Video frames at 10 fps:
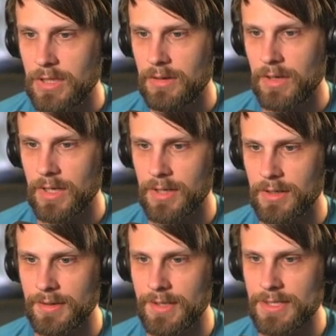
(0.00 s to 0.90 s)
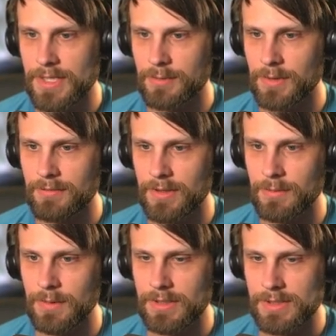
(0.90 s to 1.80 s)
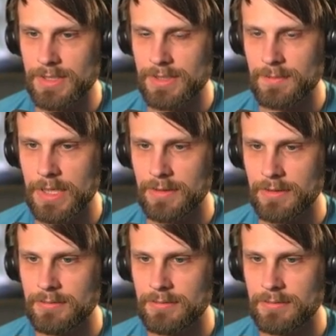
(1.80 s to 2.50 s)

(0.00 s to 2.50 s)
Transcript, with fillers: Uh, they can take whatever they want, it doesn't matter.